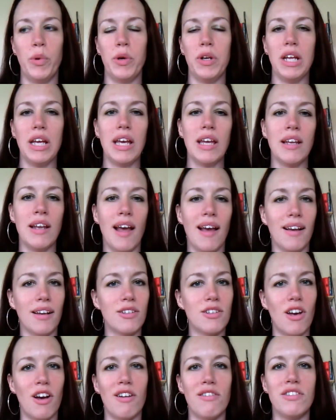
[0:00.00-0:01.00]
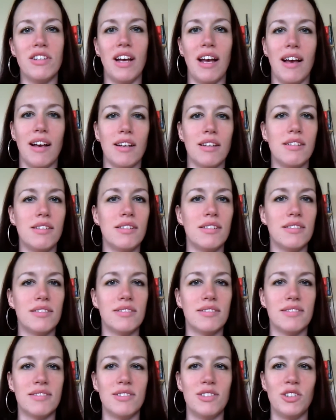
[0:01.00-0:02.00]
putting in X after X.
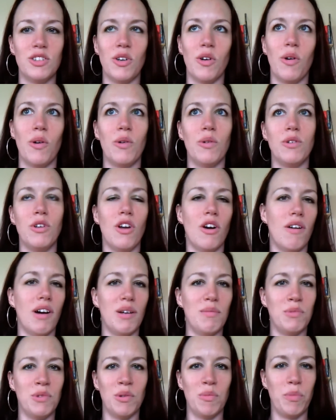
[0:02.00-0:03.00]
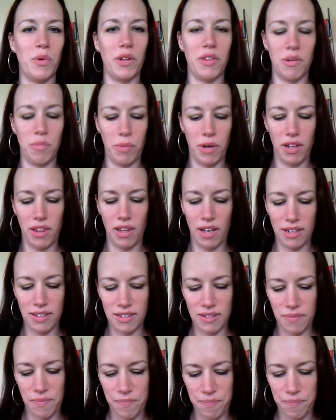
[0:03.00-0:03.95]
So no, I'm not bothered by that.